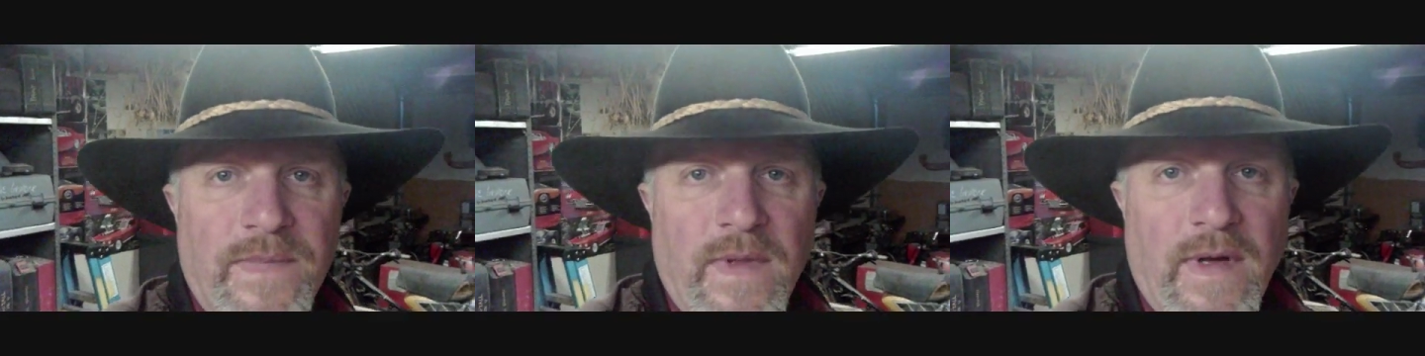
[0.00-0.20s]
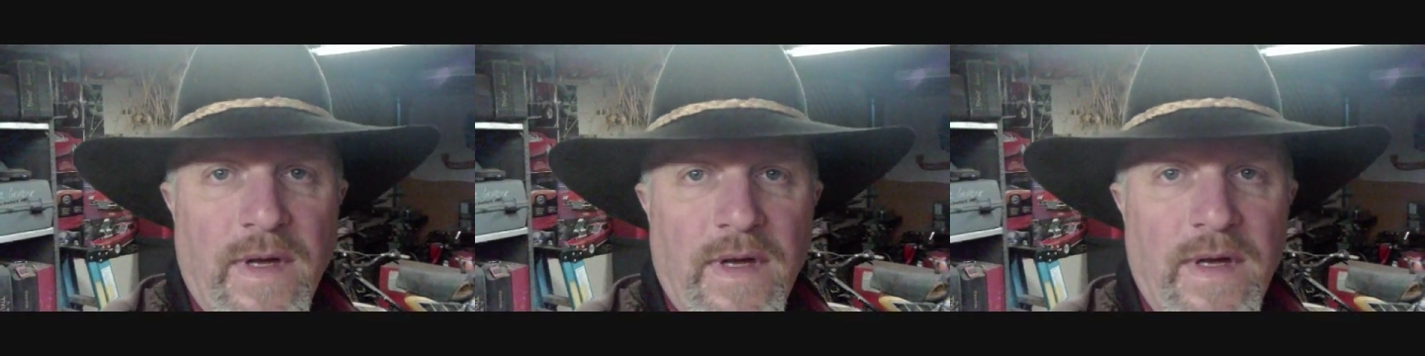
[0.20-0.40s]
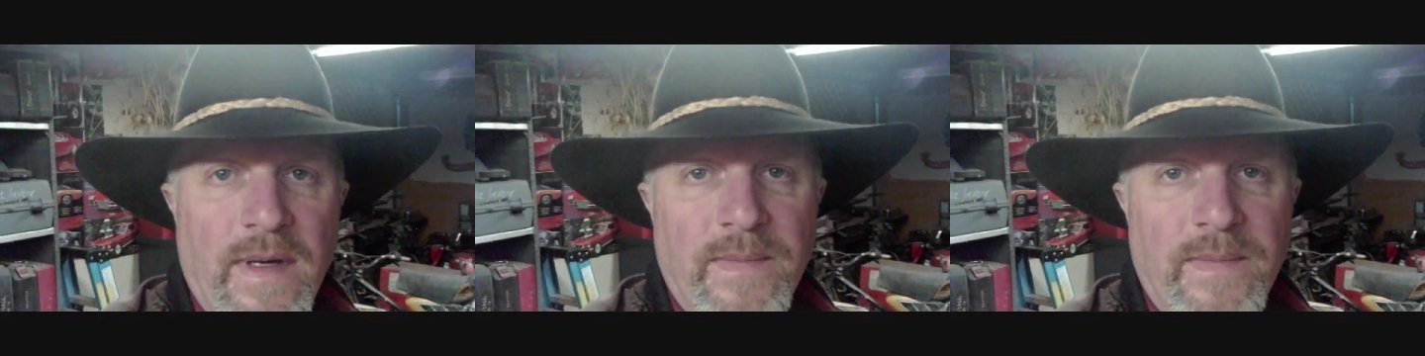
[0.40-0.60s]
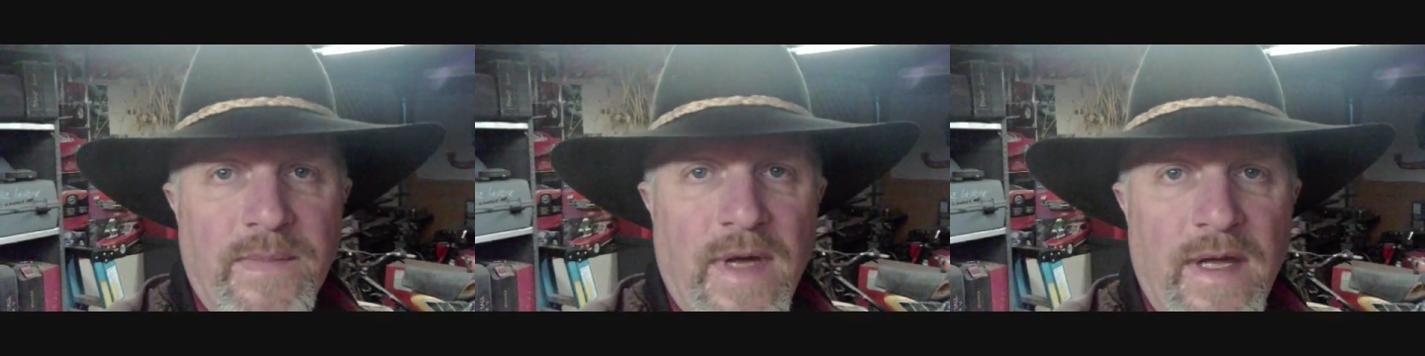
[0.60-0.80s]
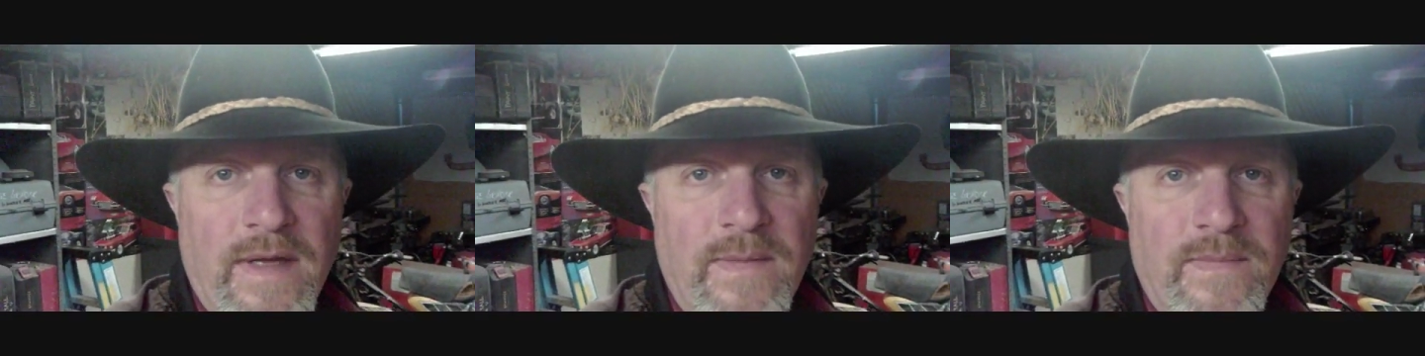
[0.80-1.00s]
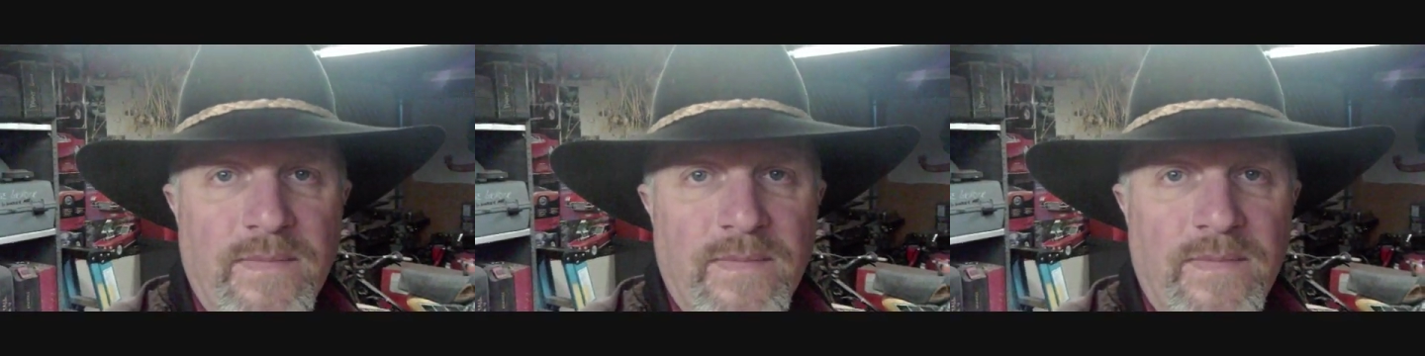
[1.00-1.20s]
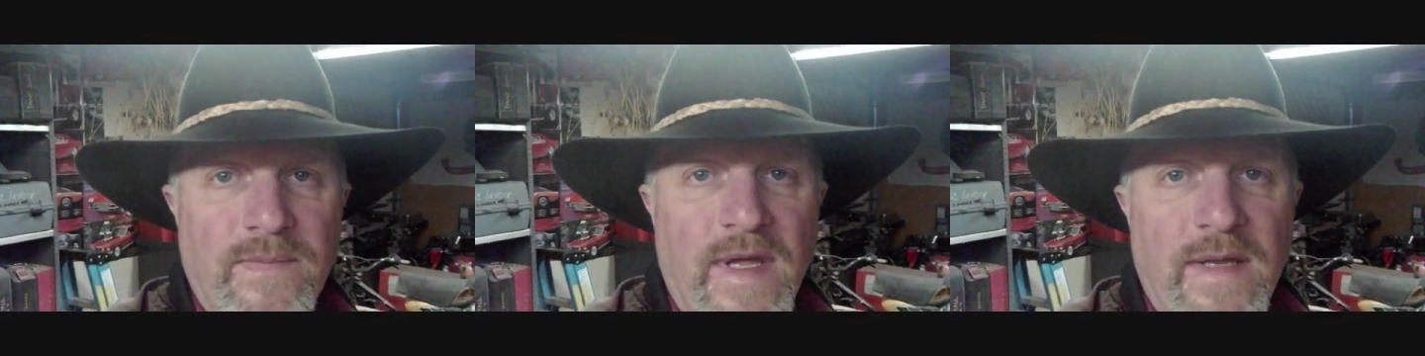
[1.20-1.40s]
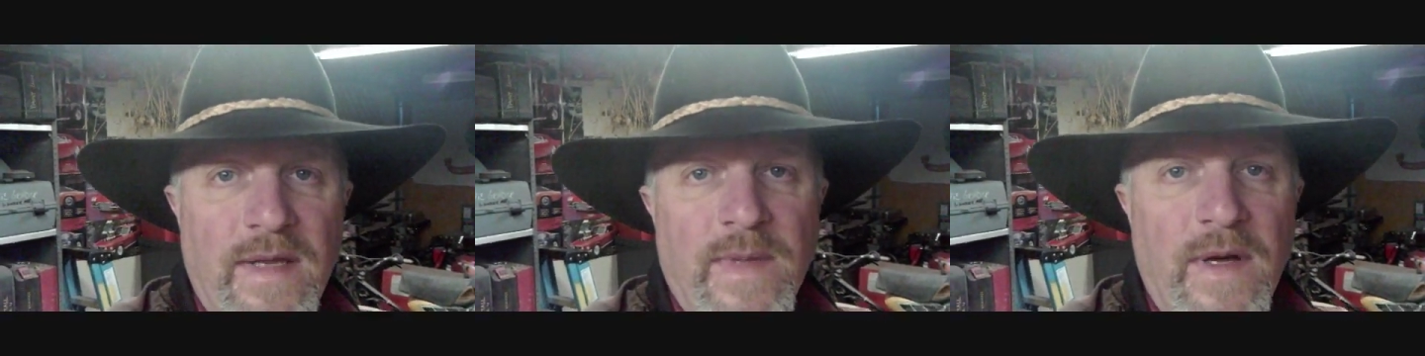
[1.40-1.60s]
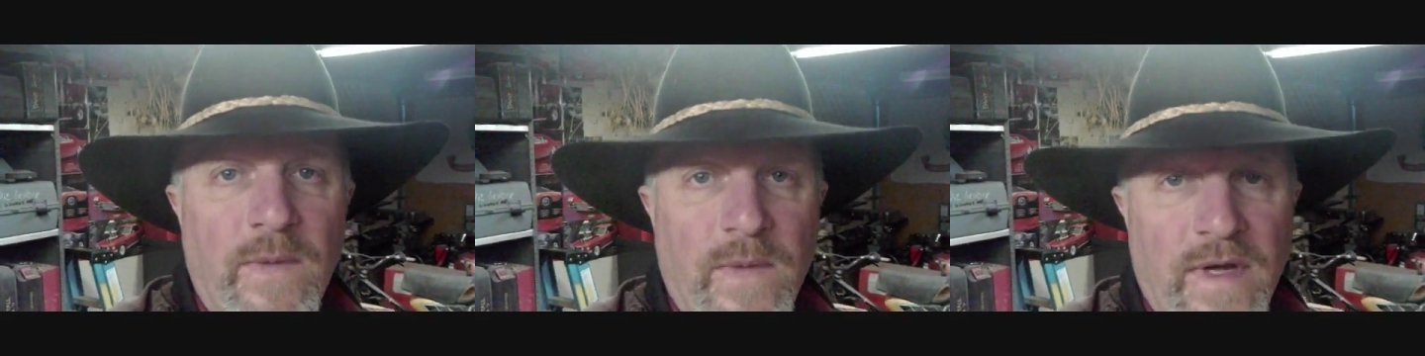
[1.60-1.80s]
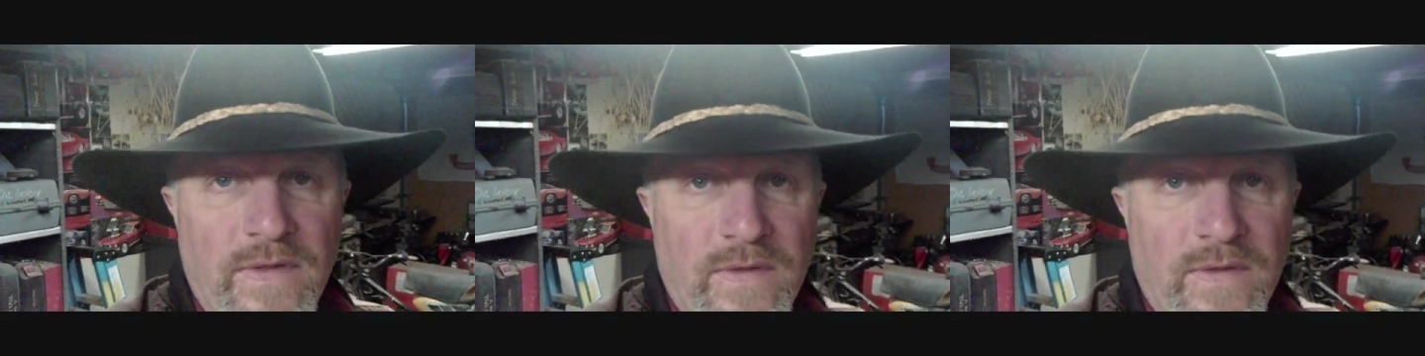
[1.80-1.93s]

I made my way